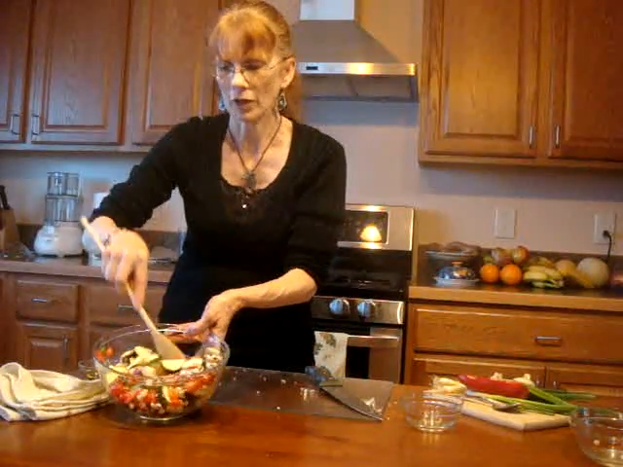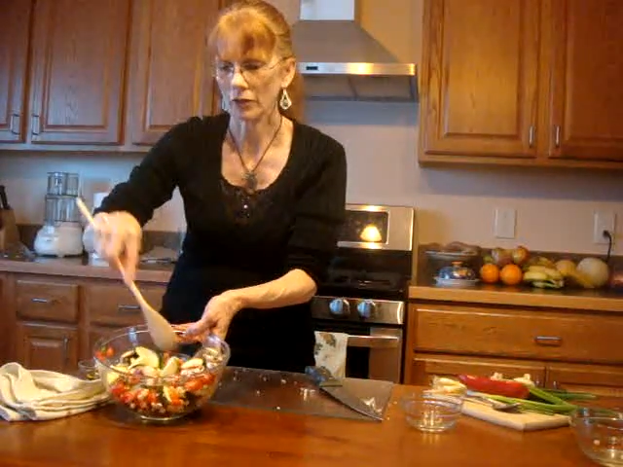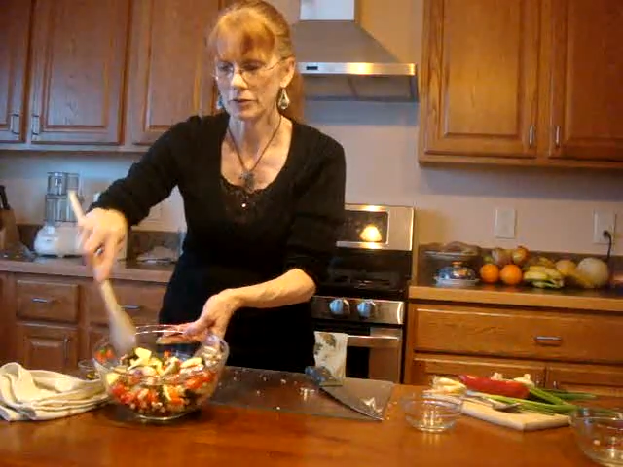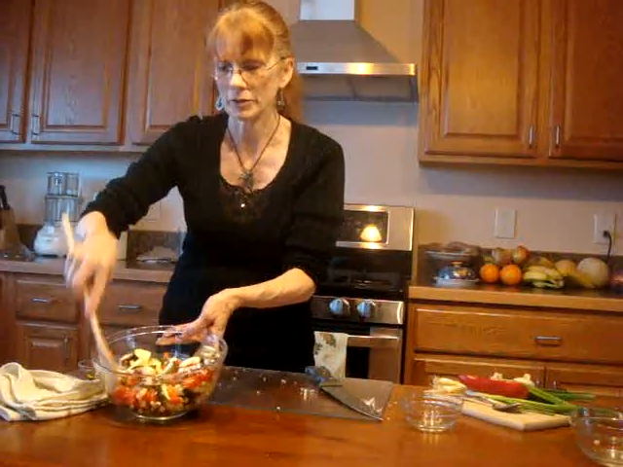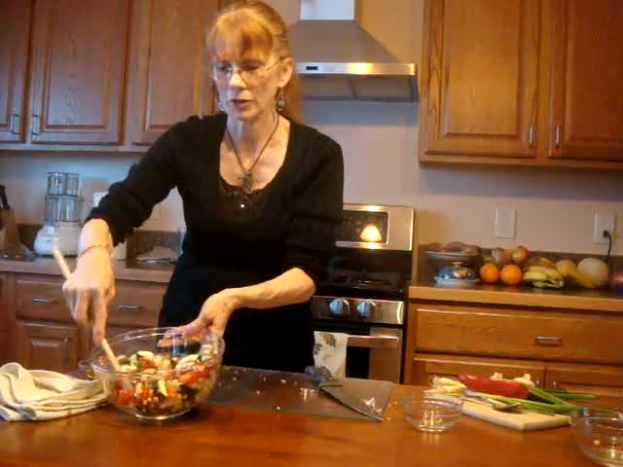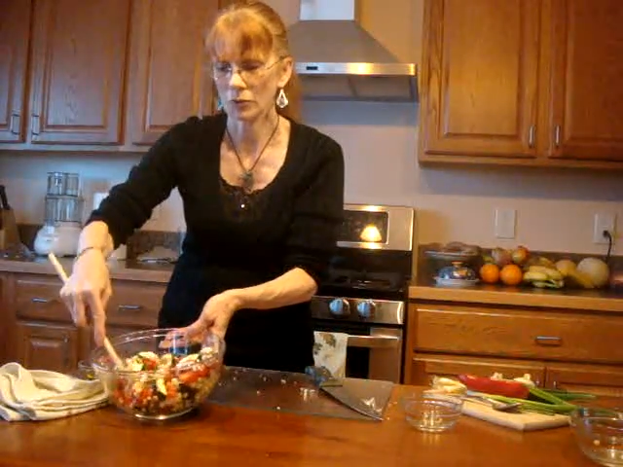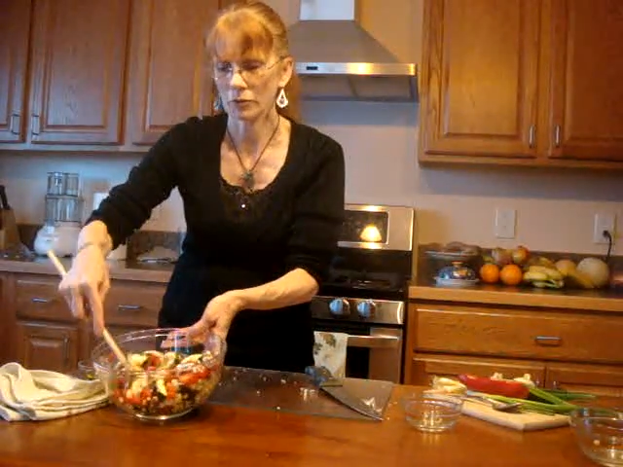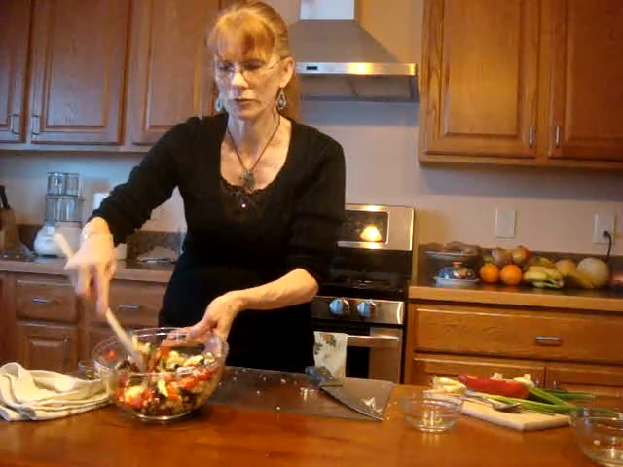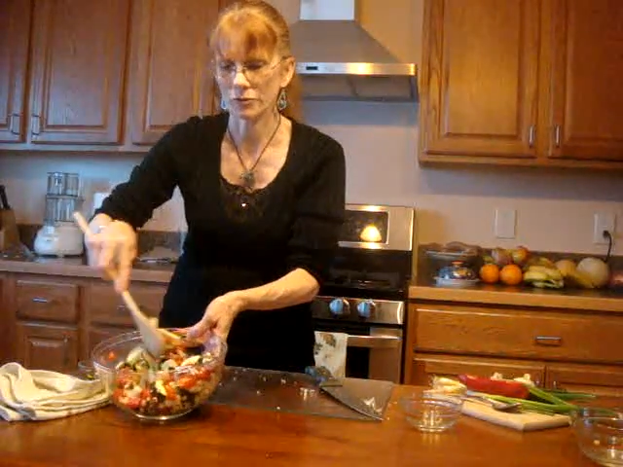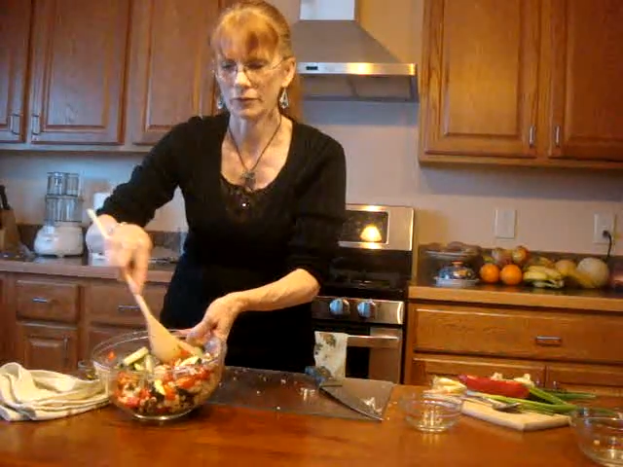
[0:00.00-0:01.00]
colors in there
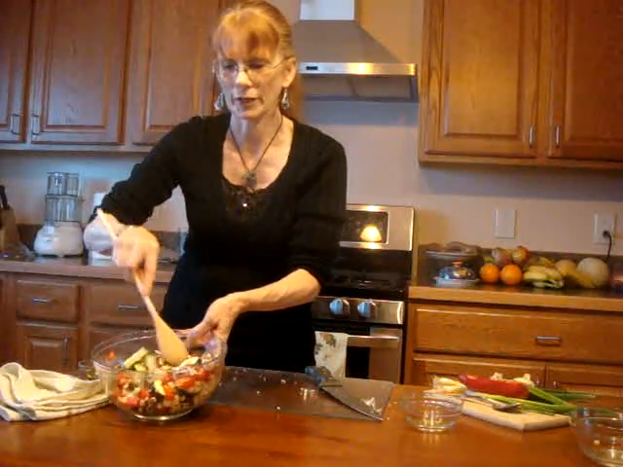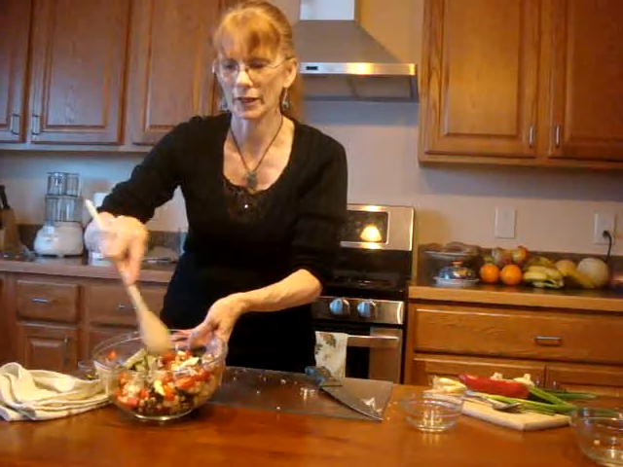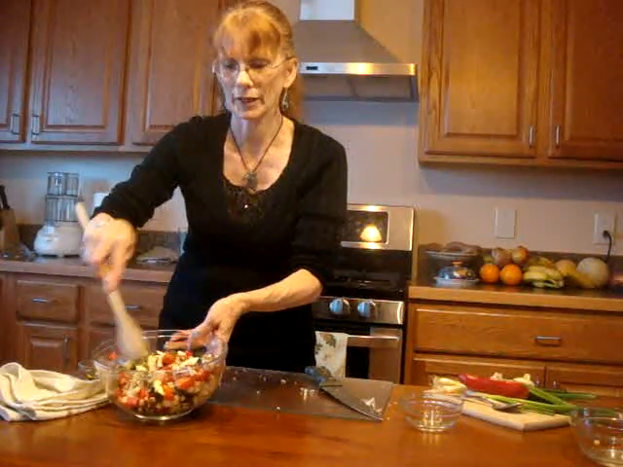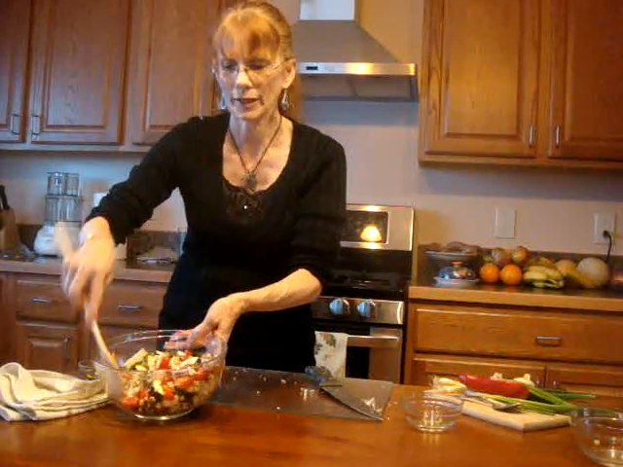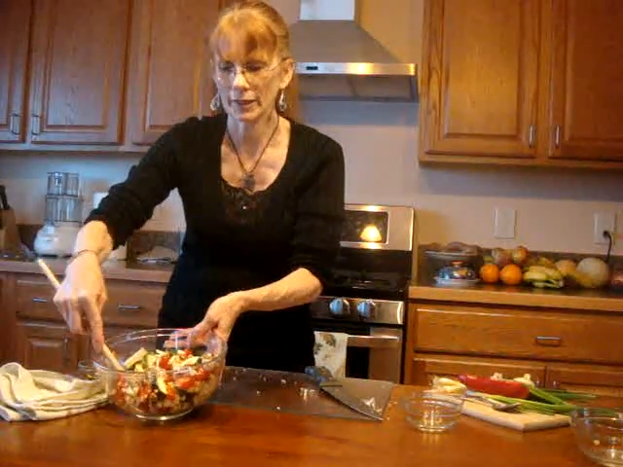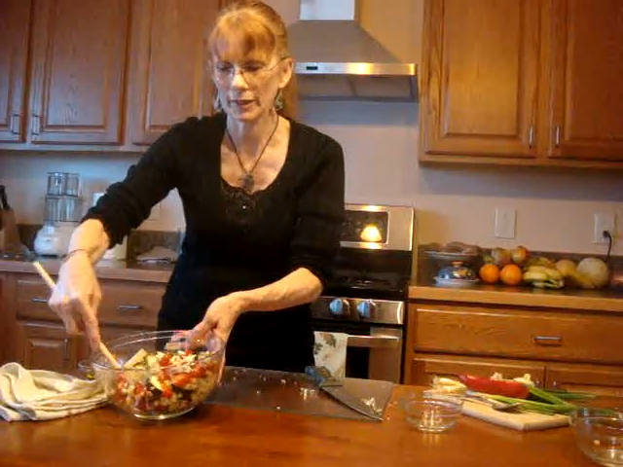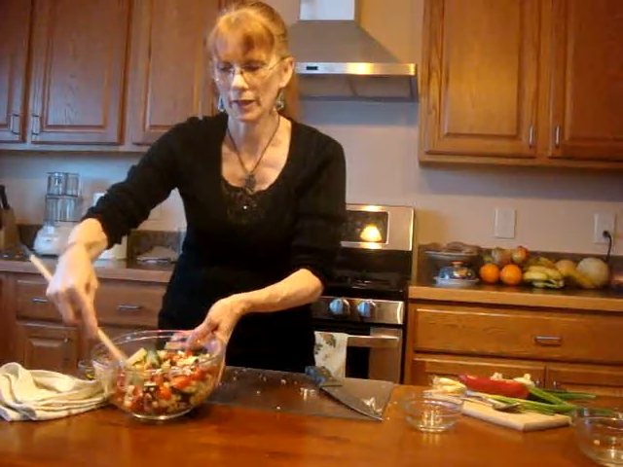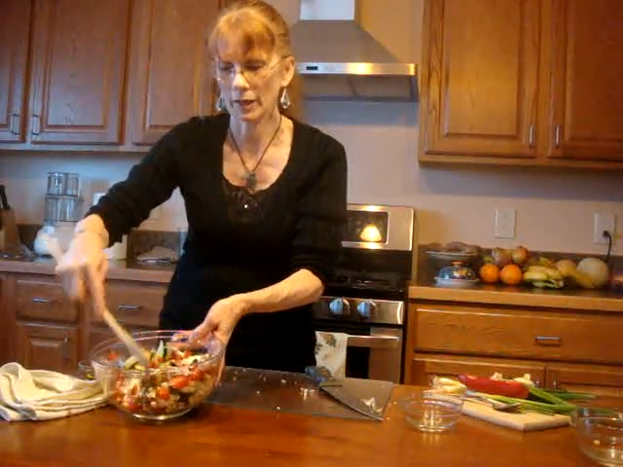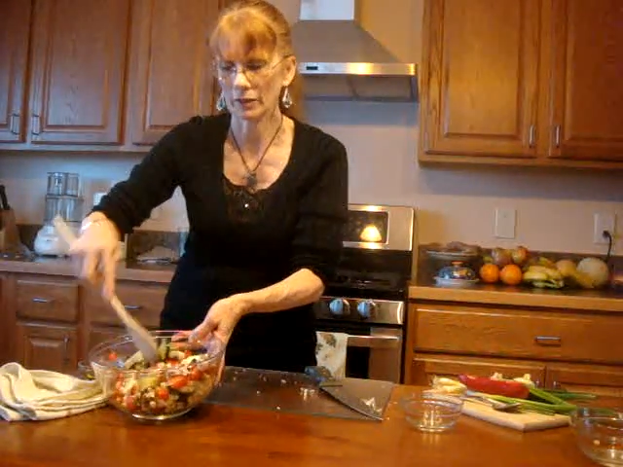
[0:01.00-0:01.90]
with the zucchini